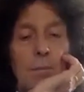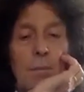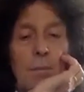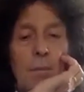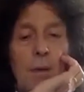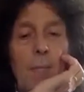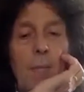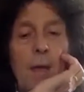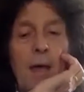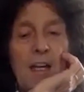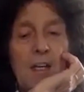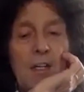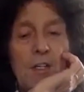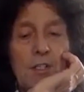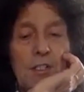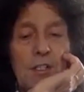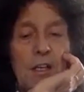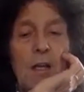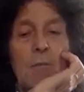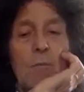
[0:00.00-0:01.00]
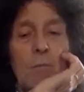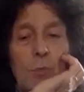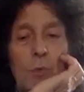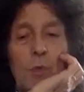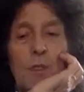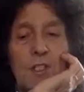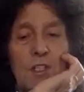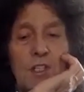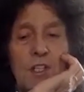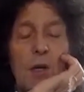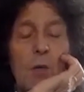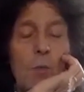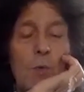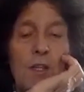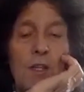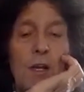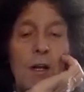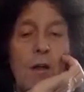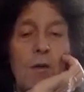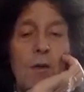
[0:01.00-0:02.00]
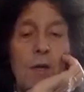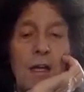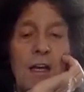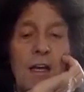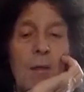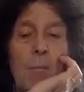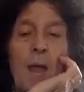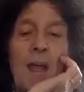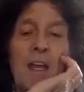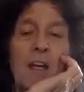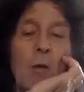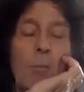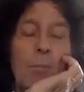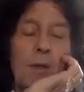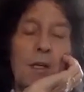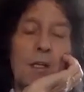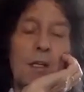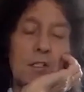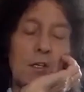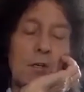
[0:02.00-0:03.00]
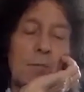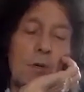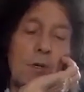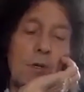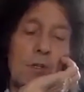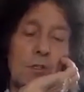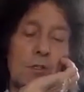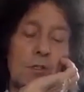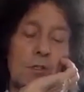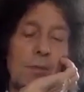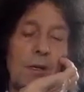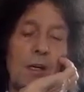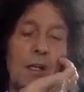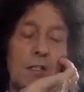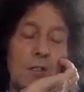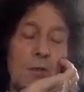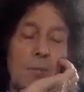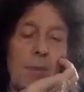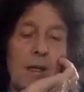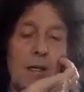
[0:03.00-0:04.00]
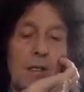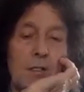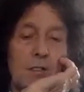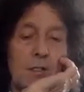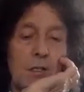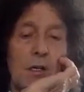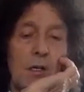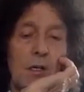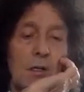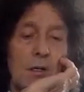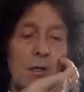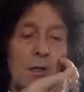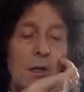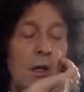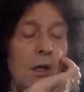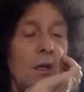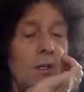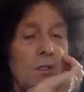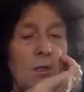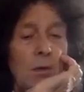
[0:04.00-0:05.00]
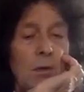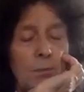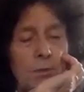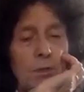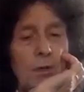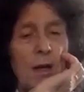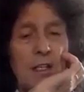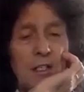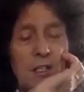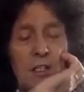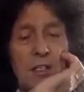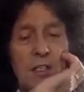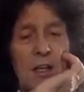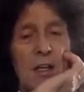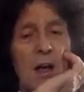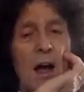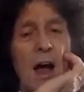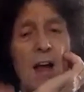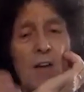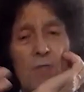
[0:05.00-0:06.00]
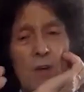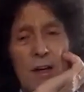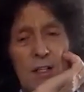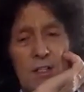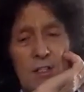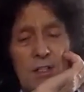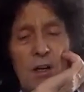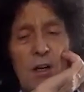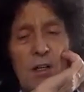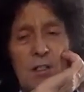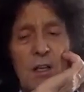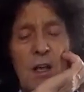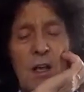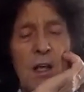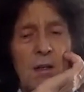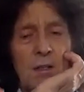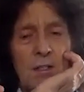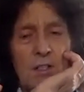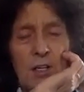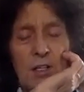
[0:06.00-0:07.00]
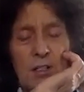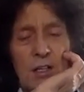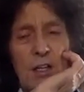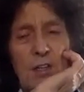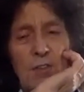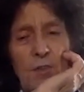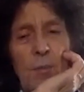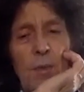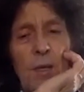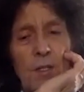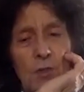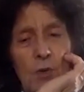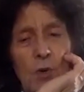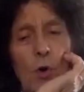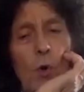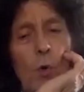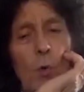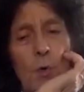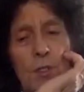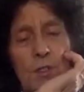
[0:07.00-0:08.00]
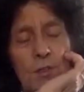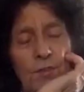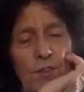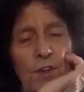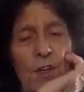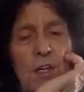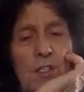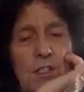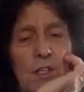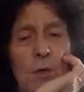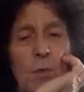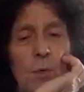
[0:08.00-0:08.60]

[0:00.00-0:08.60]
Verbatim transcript: my manager said, we'll stick with Again.' It may not be as commercial, but it's a better song. So, so as I say, I write songs. Success for me is always finishing